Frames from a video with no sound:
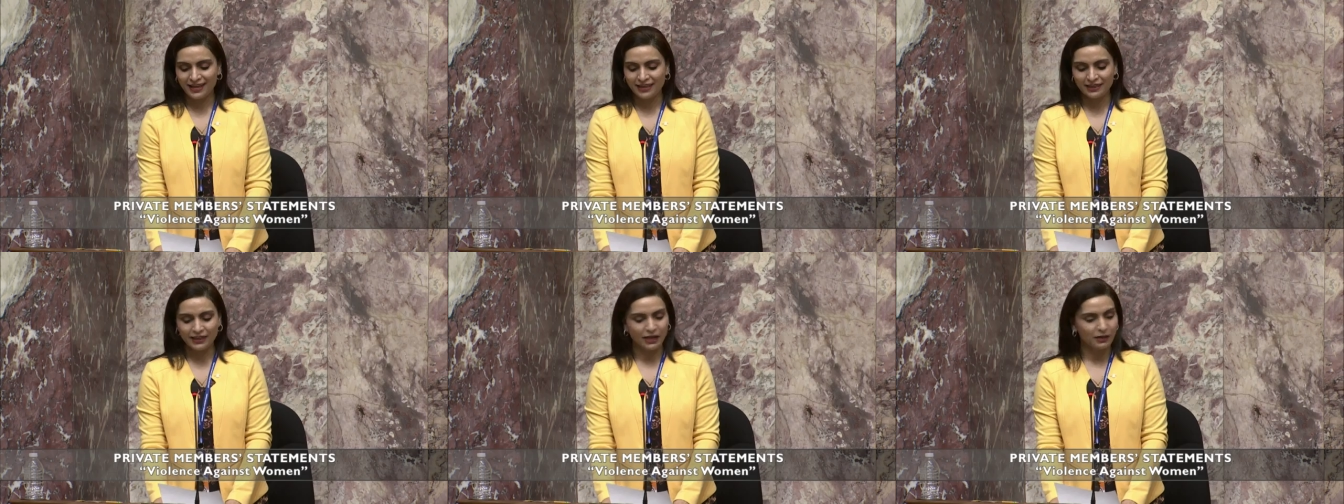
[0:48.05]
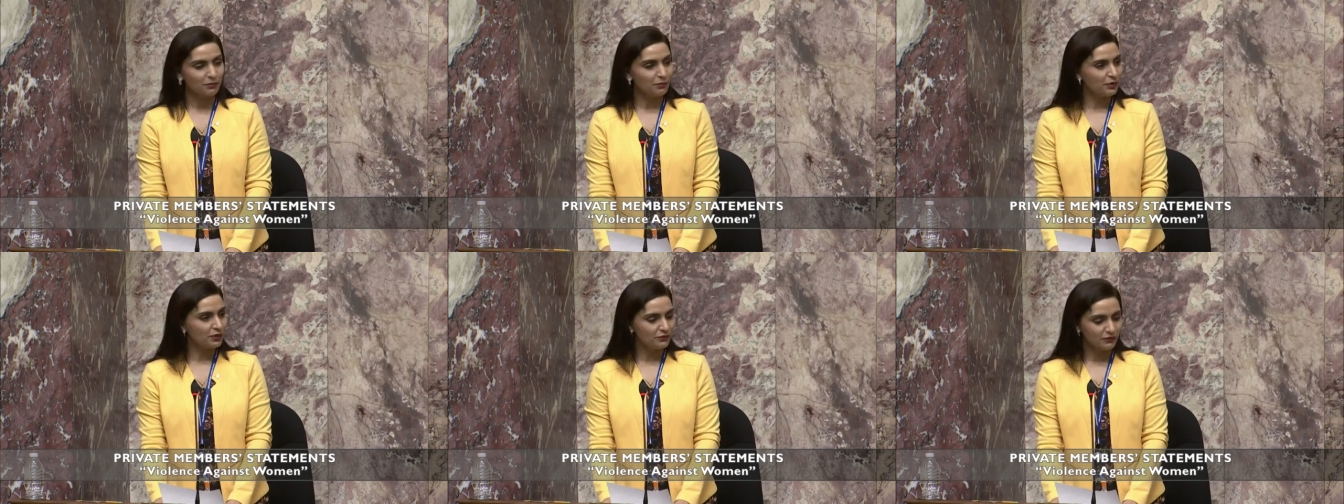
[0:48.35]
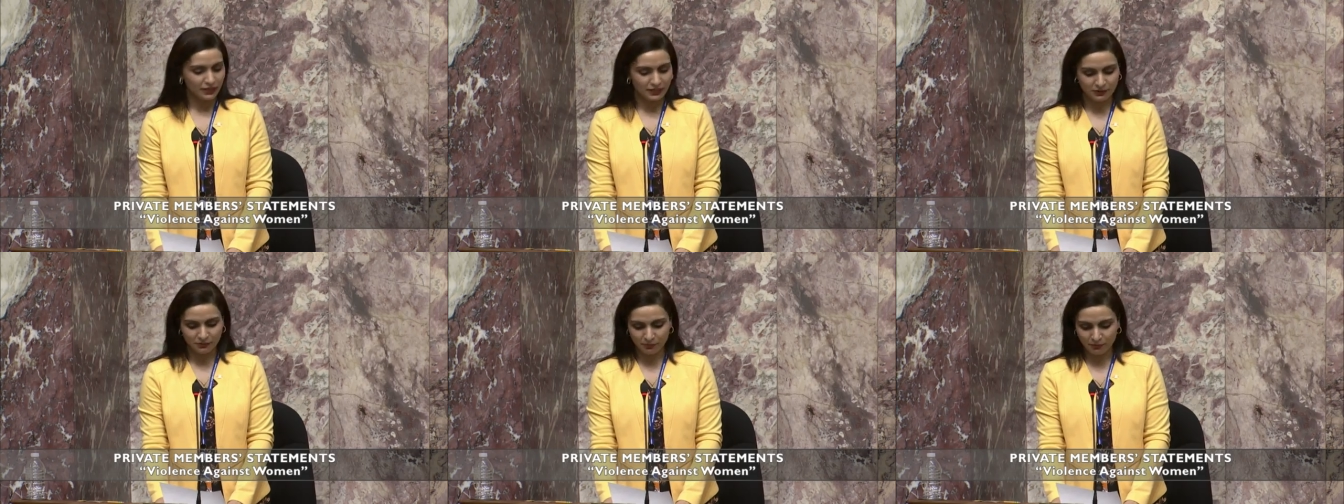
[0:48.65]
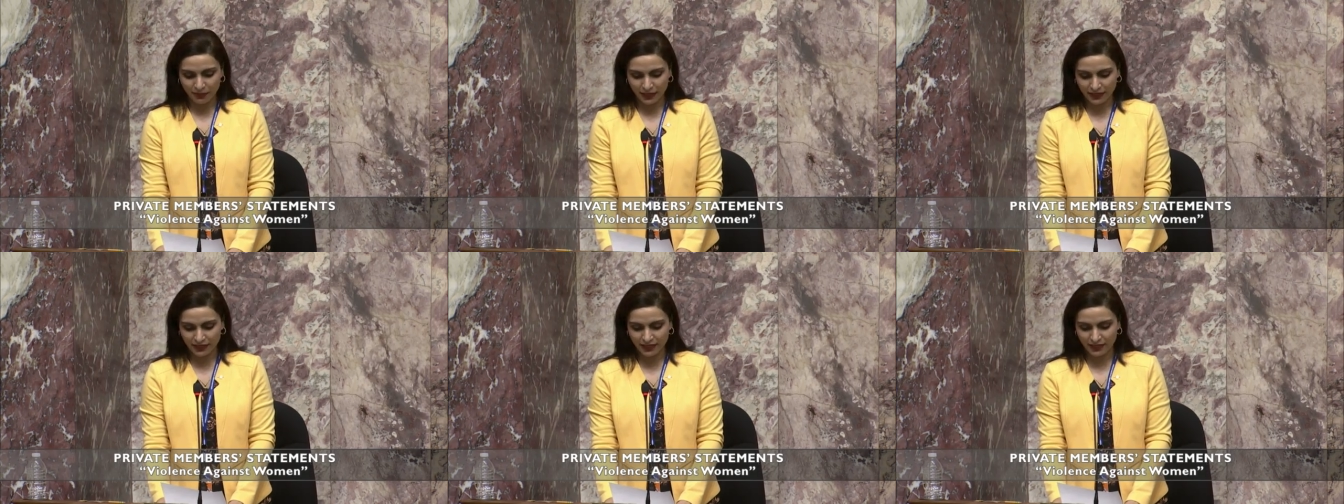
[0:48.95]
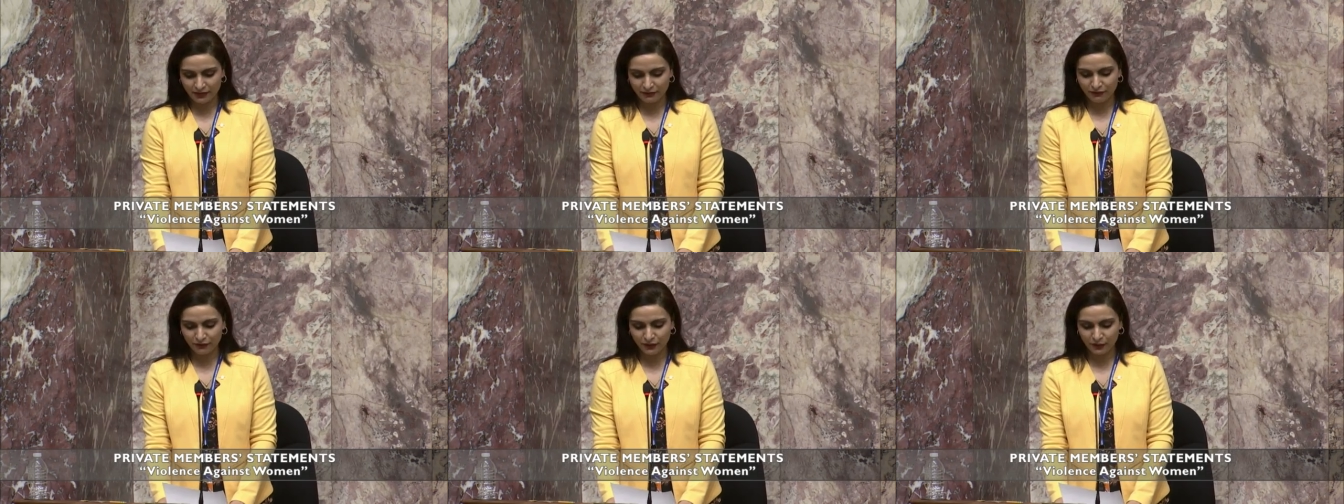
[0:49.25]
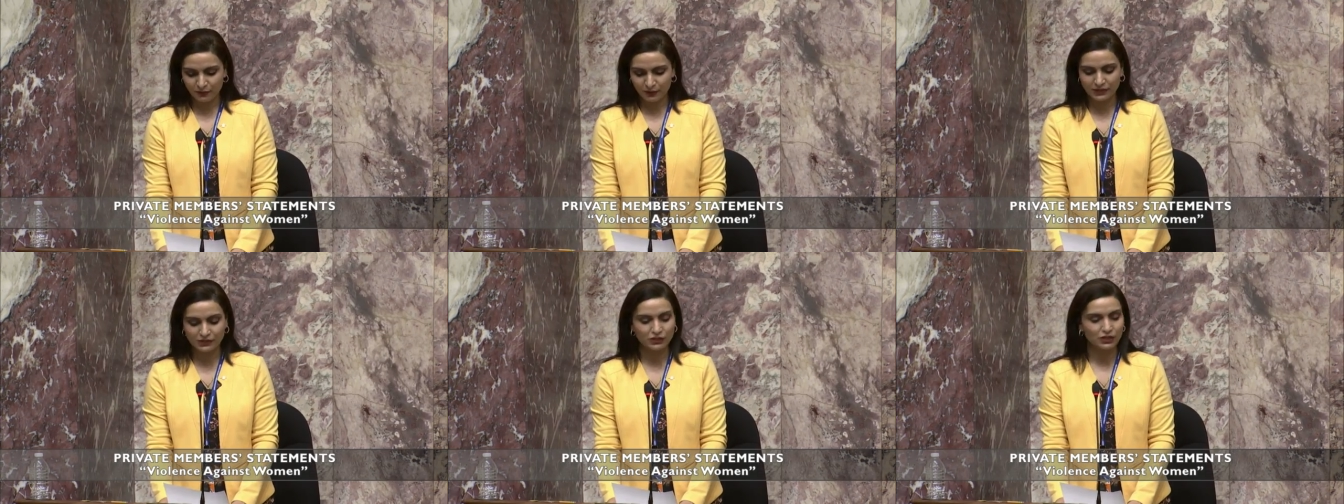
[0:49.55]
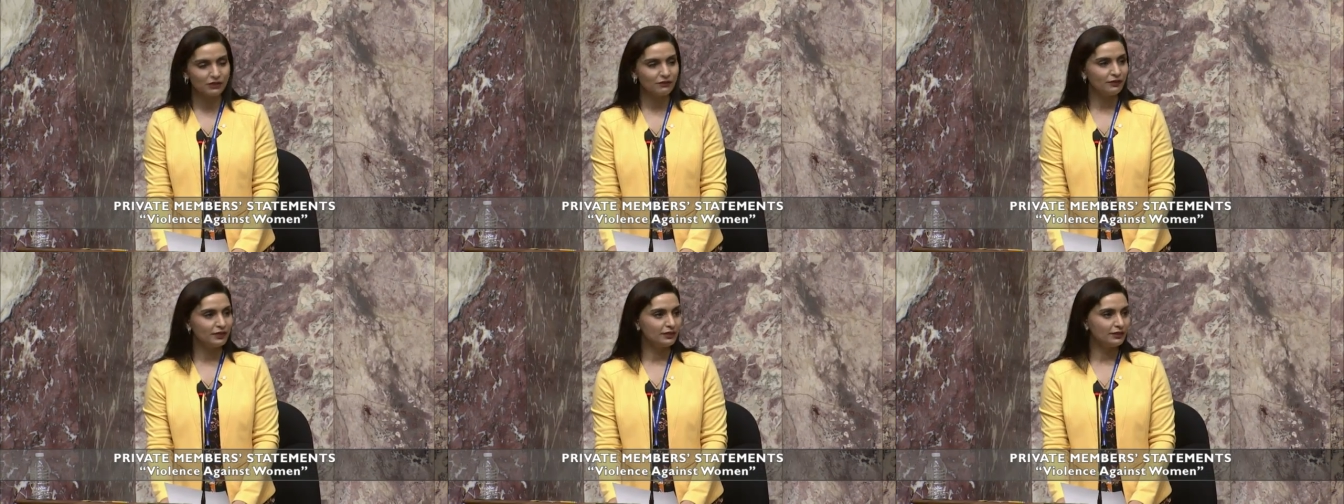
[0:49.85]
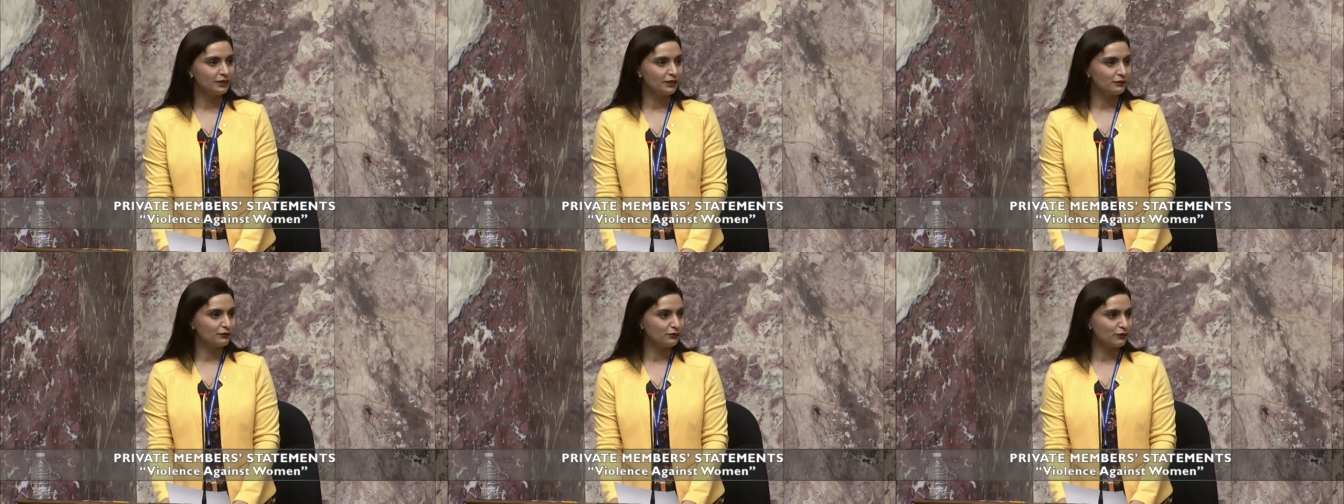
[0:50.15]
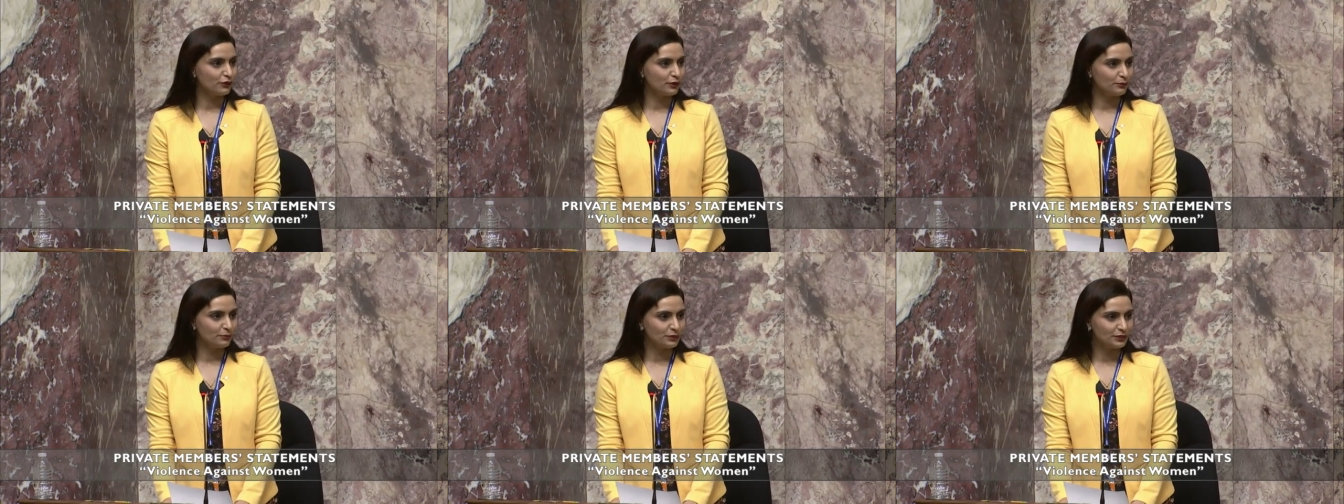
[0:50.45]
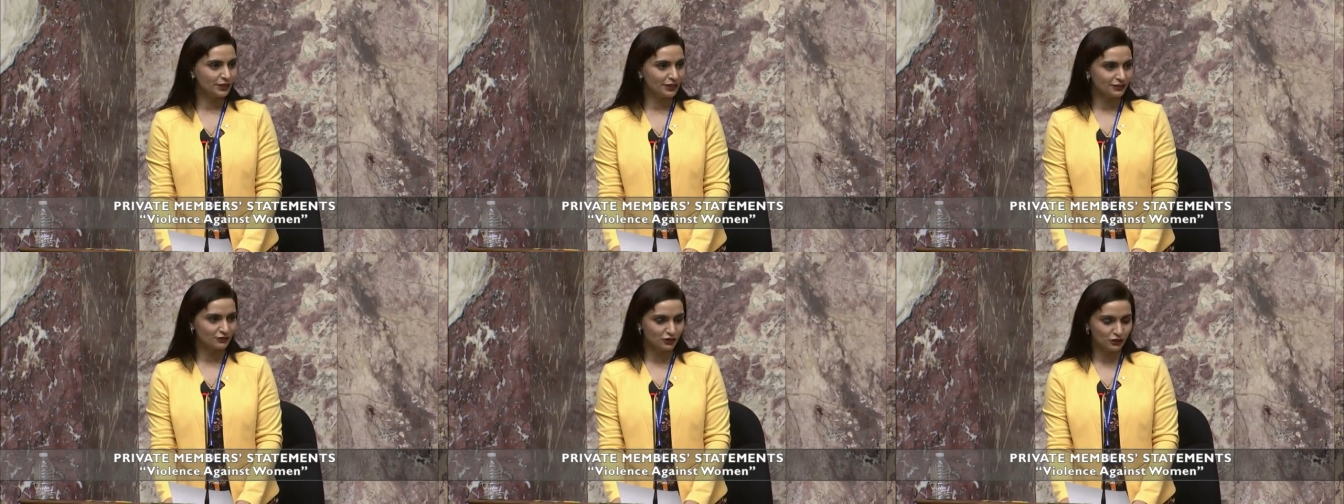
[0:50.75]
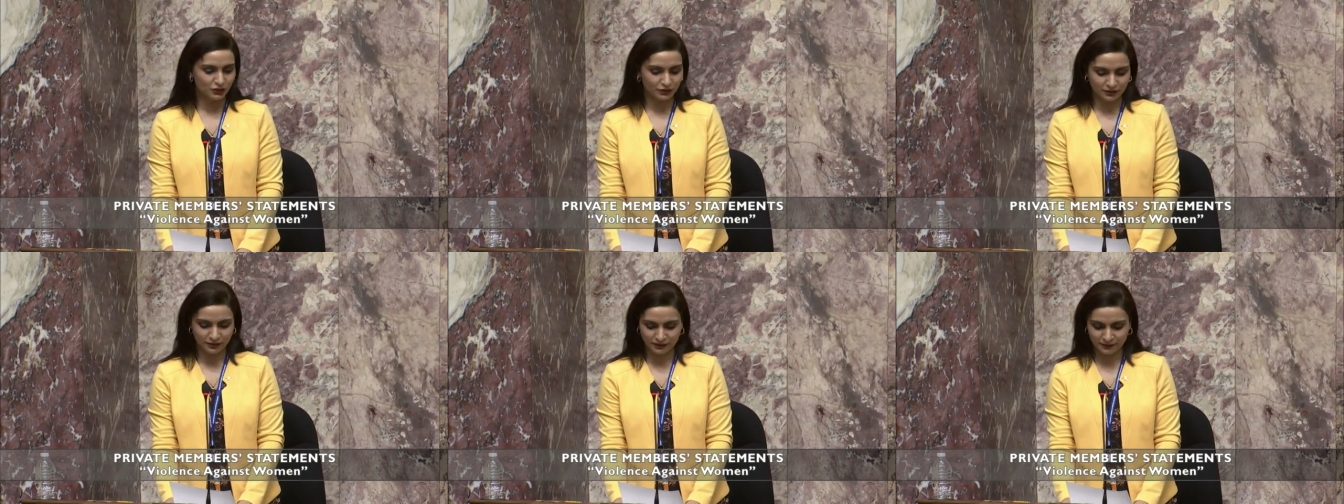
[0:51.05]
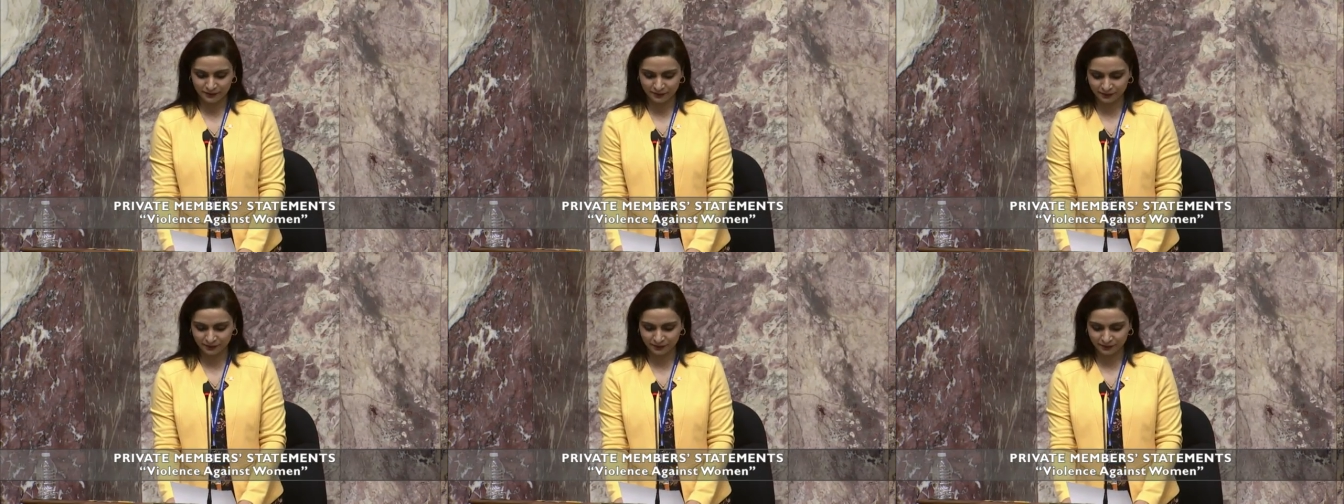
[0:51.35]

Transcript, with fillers: that prevent many from achieving their full potential.